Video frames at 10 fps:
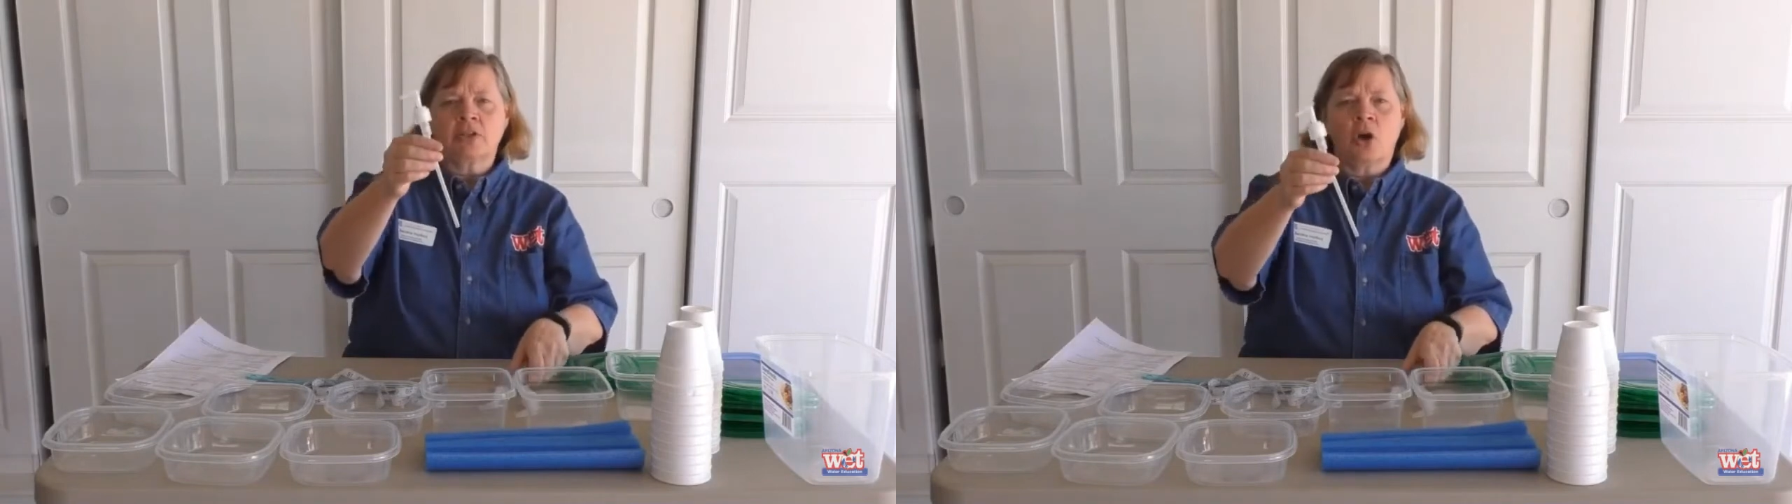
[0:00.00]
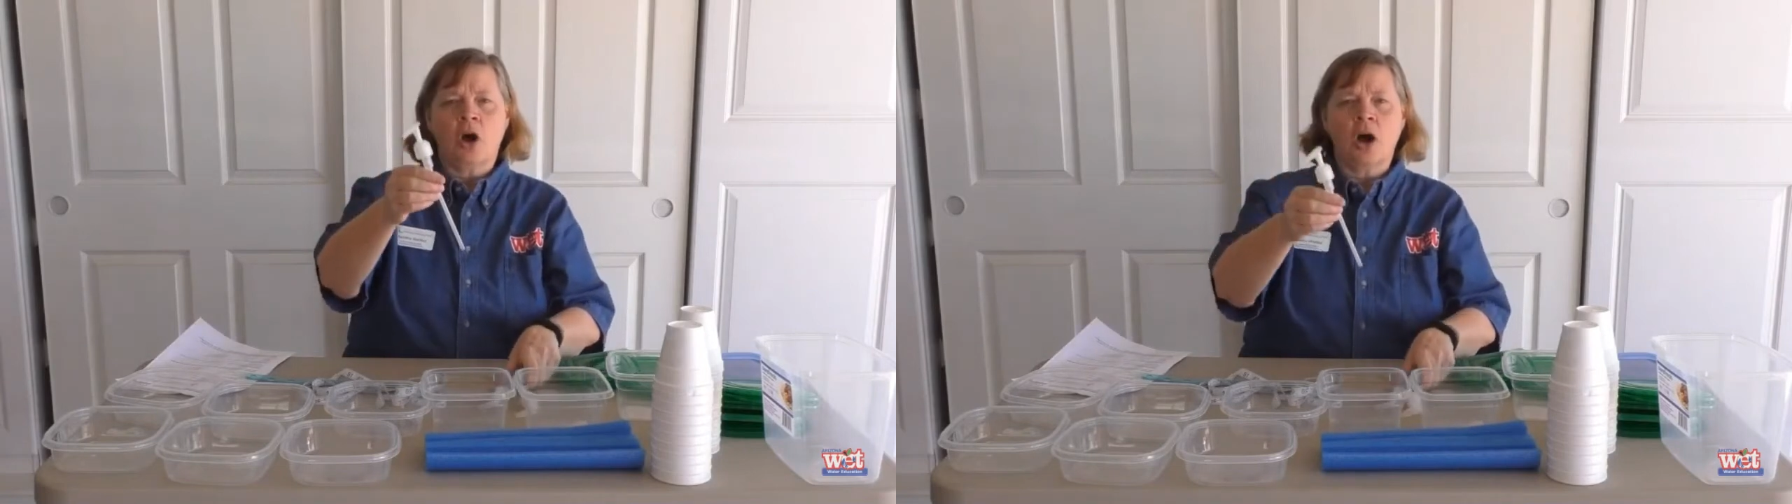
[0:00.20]

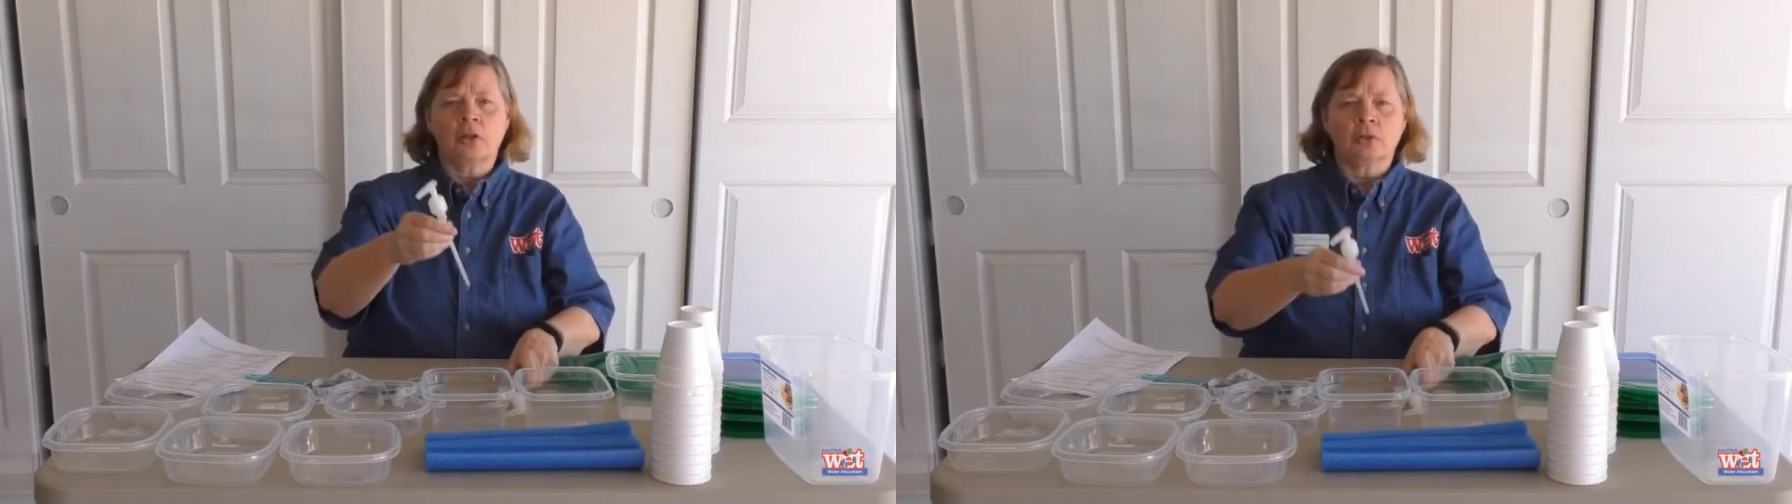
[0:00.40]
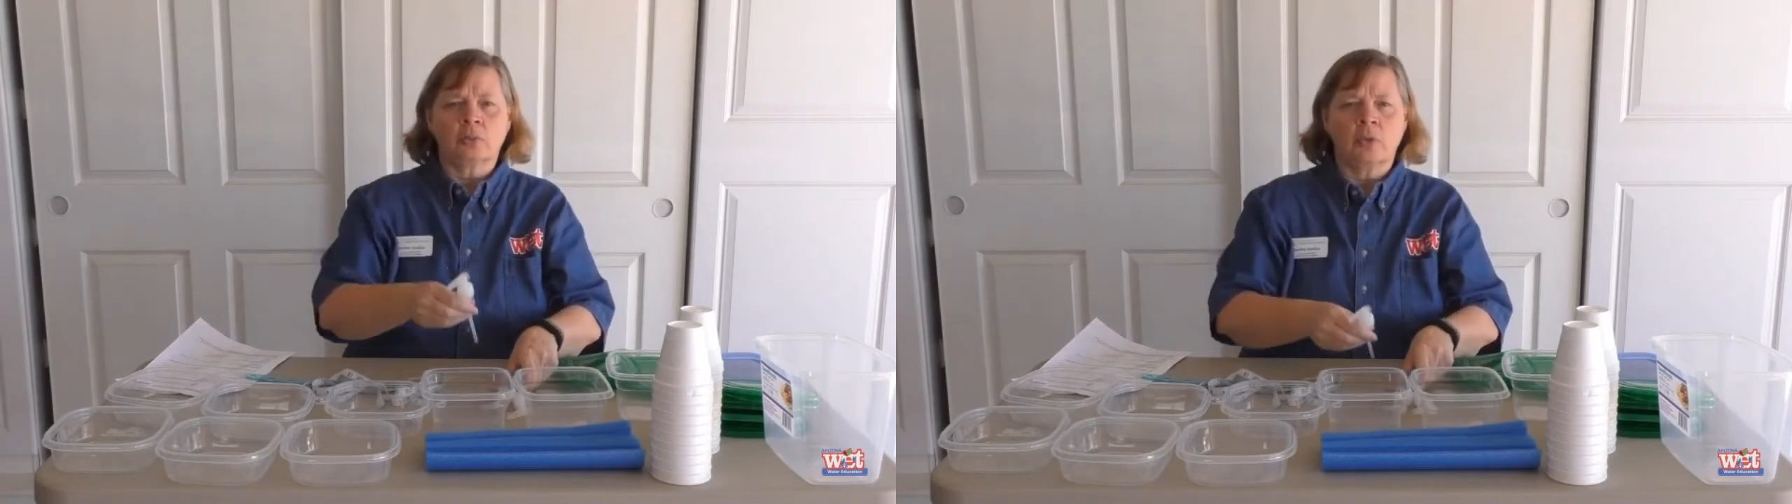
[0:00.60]

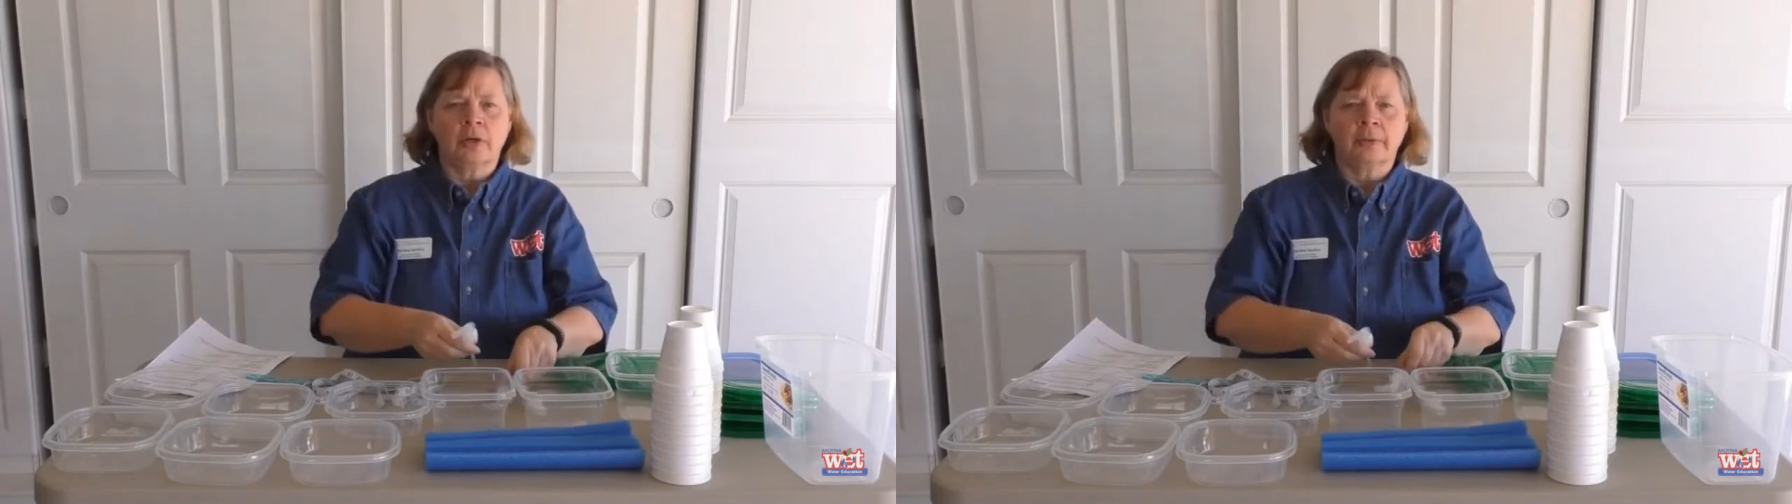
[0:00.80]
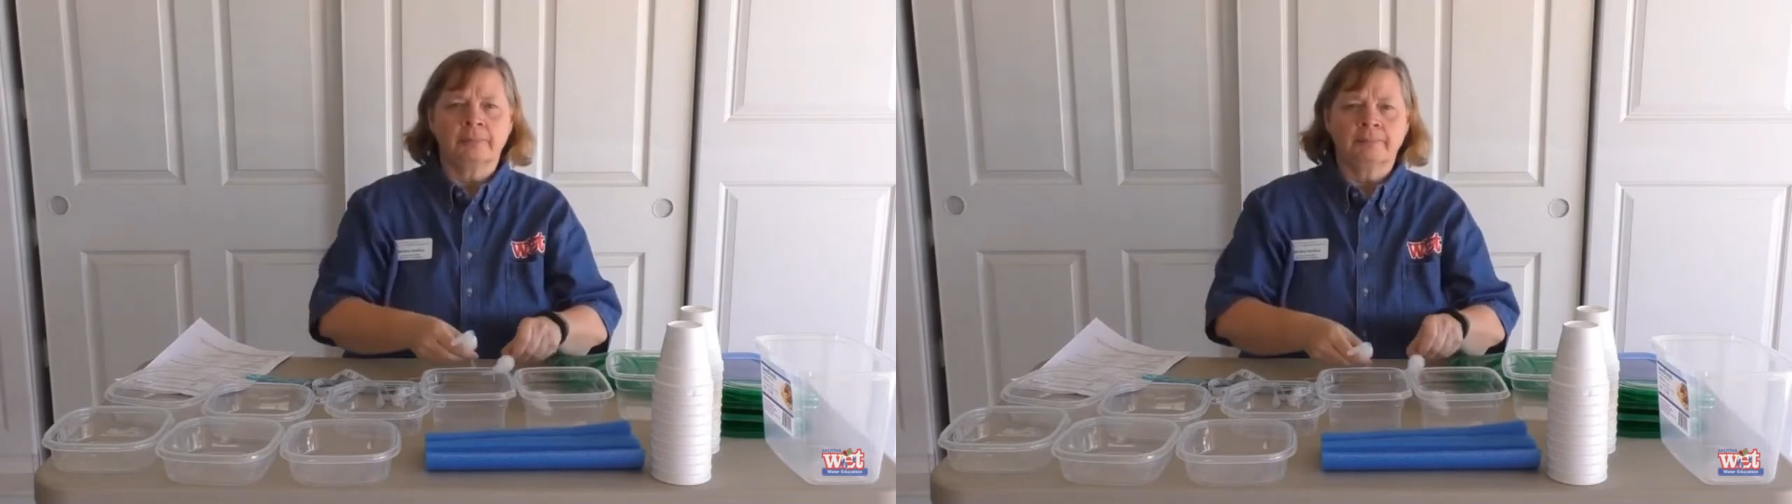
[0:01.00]
taller
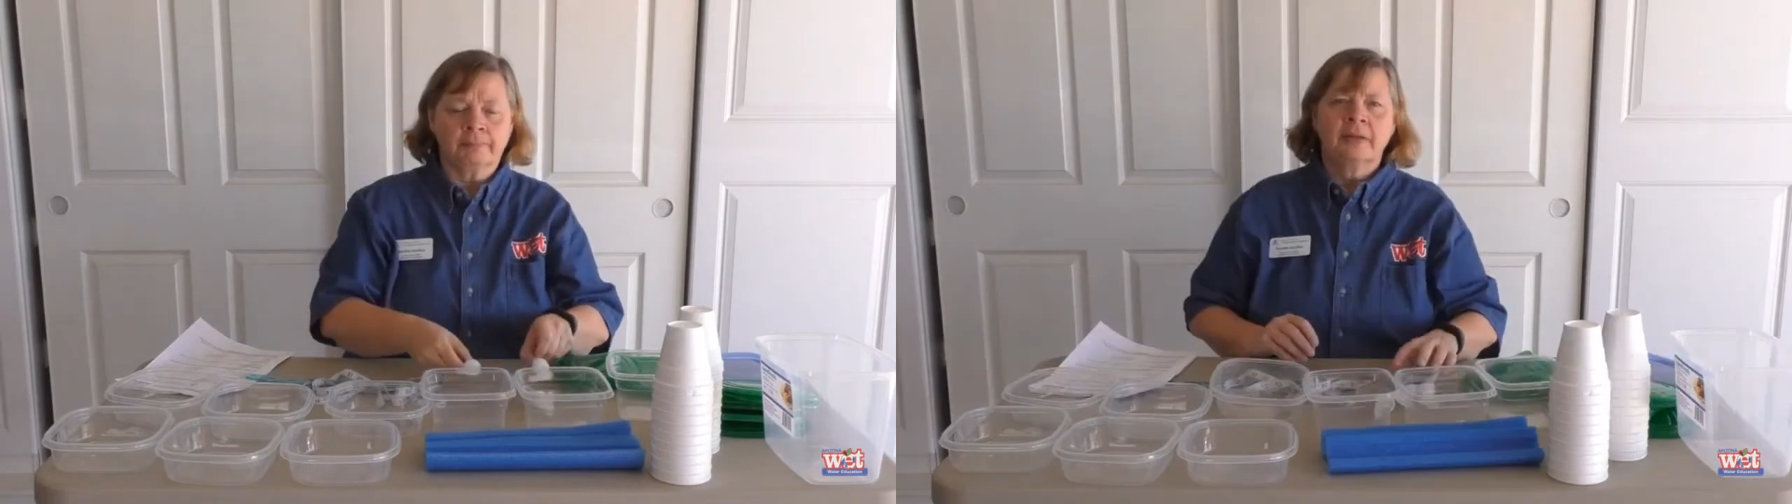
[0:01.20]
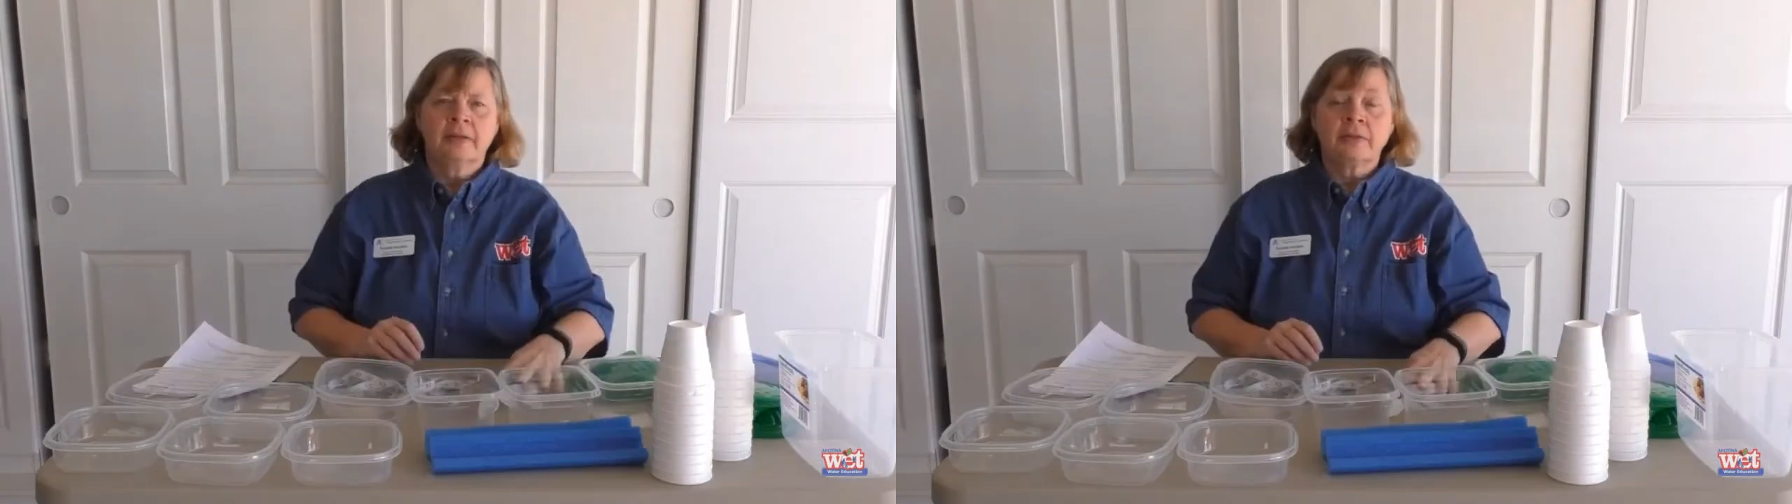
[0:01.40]

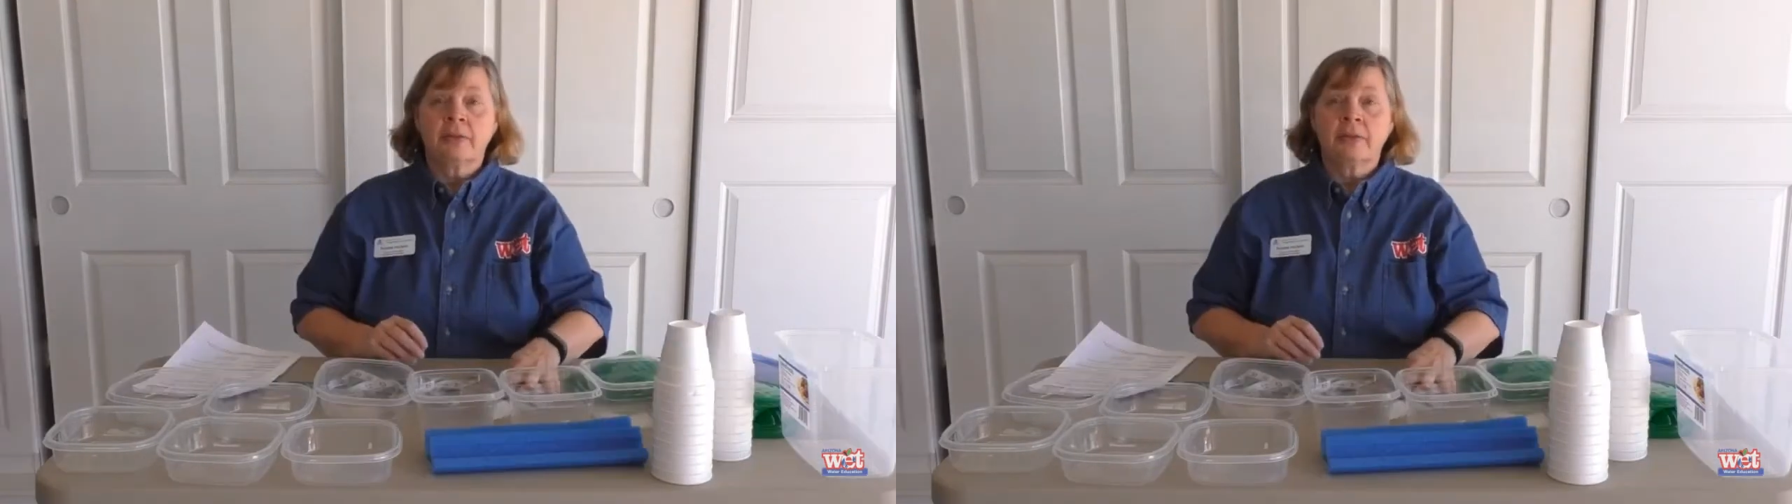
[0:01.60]
one.